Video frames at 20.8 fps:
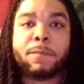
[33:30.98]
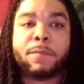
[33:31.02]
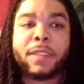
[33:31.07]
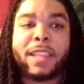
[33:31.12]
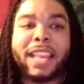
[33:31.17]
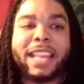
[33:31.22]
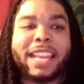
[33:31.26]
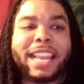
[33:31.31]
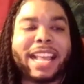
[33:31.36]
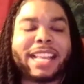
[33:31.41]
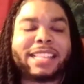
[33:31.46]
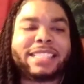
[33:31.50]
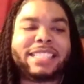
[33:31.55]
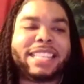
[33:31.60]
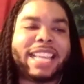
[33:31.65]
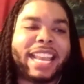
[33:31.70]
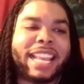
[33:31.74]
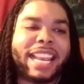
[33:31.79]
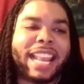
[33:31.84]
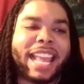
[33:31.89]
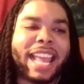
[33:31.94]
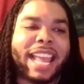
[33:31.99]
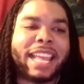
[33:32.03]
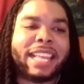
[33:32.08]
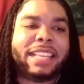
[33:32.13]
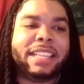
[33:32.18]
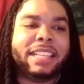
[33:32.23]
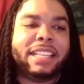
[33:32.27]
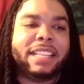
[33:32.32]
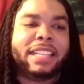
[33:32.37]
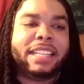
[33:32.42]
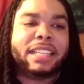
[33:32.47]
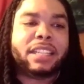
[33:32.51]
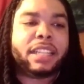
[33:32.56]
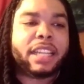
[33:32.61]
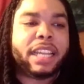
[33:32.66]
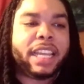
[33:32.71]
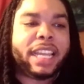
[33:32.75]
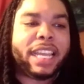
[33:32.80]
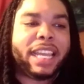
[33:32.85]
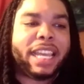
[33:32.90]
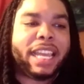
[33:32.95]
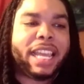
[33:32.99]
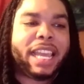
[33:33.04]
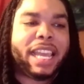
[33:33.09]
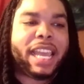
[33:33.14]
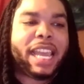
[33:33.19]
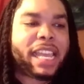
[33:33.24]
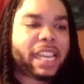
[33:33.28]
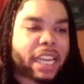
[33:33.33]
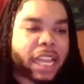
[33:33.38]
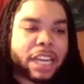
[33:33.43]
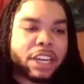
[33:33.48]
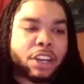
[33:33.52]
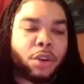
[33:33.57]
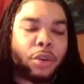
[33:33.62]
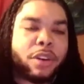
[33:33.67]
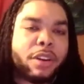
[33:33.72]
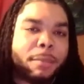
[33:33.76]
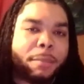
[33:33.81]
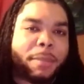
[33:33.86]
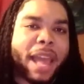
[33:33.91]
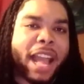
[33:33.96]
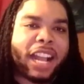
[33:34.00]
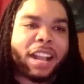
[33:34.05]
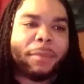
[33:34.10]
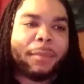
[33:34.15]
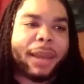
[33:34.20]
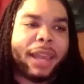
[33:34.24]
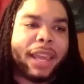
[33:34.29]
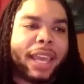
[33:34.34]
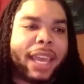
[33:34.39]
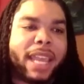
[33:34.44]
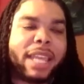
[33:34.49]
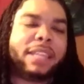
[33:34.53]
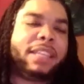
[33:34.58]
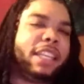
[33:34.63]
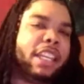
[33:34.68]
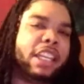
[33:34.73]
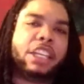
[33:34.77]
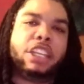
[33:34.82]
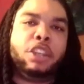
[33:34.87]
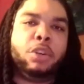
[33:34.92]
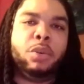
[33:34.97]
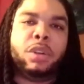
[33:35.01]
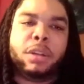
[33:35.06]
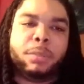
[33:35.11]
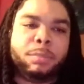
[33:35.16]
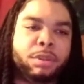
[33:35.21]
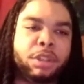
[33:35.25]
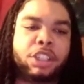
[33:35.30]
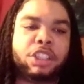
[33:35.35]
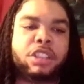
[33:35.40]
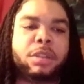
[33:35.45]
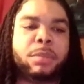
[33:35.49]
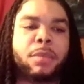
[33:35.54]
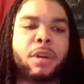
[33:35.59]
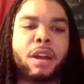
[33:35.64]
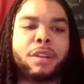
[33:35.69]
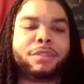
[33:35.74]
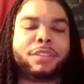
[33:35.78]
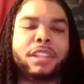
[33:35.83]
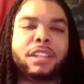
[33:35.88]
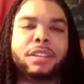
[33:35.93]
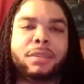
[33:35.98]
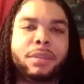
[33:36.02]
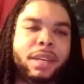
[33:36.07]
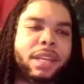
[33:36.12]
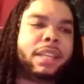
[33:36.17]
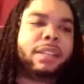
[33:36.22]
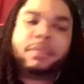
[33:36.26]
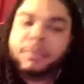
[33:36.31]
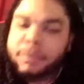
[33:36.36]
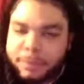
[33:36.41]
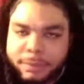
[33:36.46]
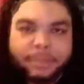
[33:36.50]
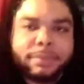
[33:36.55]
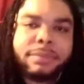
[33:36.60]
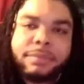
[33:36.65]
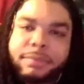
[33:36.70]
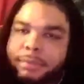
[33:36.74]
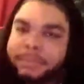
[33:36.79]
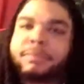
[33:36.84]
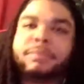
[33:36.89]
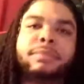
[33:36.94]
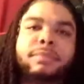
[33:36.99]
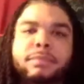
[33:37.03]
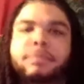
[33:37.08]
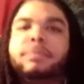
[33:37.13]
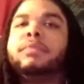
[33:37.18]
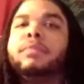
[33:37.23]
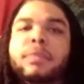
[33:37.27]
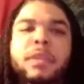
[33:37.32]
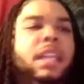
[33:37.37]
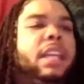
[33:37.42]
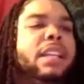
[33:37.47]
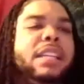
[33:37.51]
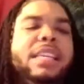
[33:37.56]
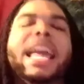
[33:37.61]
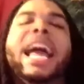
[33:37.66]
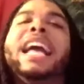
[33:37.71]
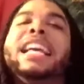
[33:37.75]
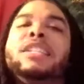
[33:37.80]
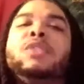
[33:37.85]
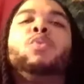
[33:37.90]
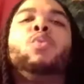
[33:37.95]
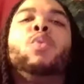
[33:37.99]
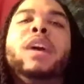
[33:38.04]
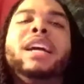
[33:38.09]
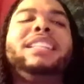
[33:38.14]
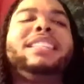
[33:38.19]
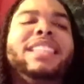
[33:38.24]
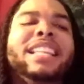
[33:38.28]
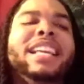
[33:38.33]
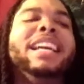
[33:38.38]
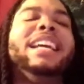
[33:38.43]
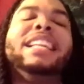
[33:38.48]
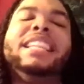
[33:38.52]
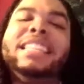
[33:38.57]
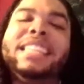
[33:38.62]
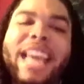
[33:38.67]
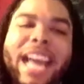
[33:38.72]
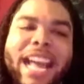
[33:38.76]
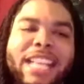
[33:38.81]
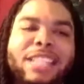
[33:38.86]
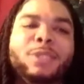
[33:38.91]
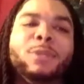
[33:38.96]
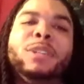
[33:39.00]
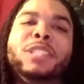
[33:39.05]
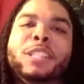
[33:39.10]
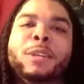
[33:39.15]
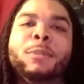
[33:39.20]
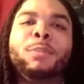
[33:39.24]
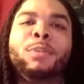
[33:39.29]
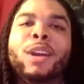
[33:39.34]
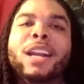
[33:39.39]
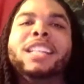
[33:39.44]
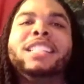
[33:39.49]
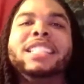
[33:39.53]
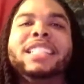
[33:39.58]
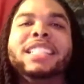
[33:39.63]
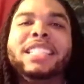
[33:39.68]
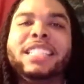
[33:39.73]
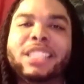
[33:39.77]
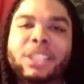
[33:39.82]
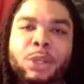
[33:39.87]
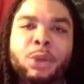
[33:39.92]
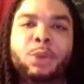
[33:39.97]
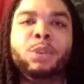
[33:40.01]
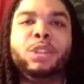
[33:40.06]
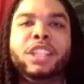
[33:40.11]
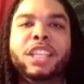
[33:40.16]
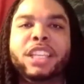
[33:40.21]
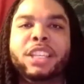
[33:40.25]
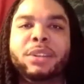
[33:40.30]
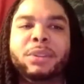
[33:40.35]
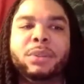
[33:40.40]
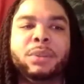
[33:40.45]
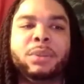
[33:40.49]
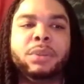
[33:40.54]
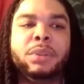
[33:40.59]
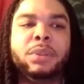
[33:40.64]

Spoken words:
And I say that, and I know in the back of my head, nigga, you would have pushed them off anyway. That's what depression do to you.